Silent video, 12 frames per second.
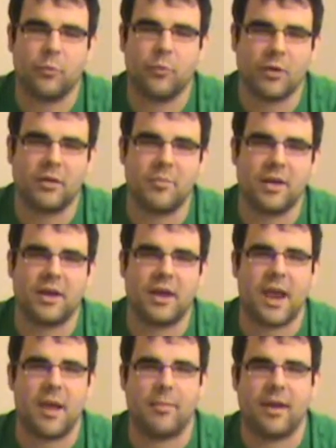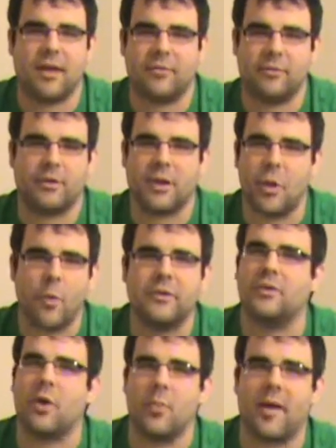really been a game that I can
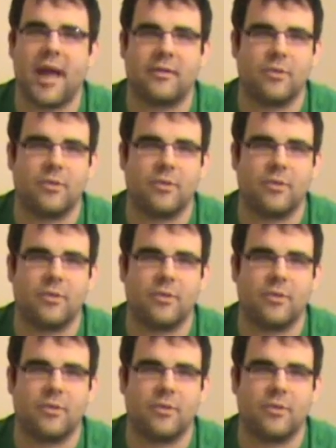always go back